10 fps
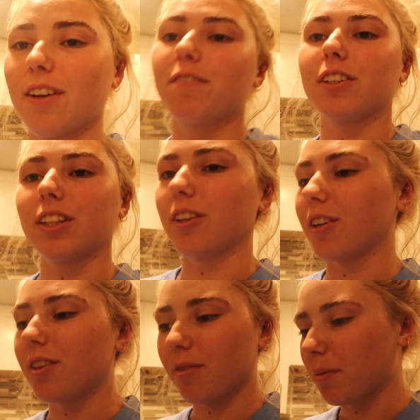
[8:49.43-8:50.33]
it for
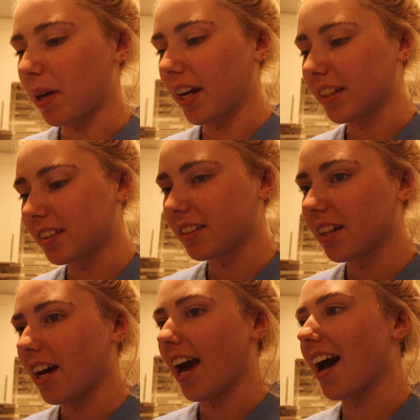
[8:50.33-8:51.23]
literally three minutes
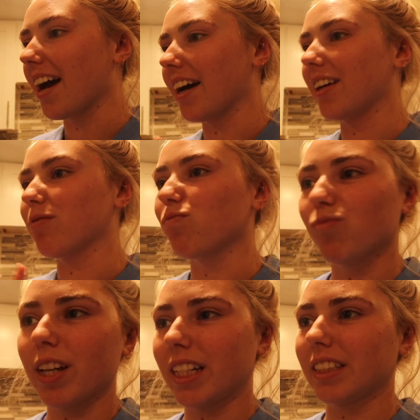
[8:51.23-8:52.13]
and
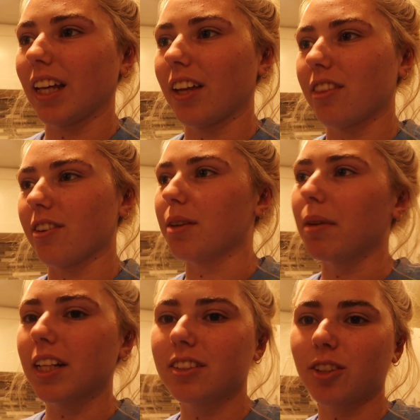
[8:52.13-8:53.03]
it takes like 30
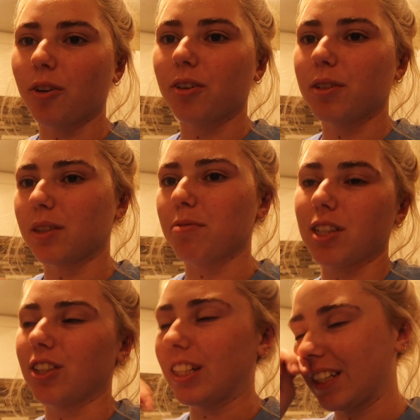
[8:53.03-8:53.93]
minutes total with the
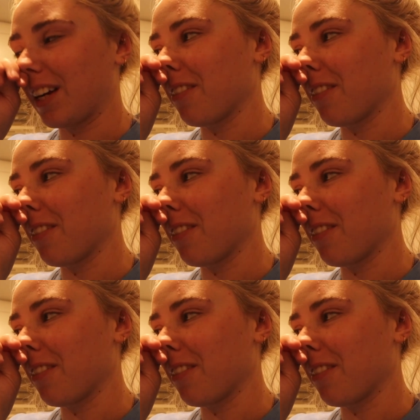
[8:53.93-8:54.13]
pressurizing and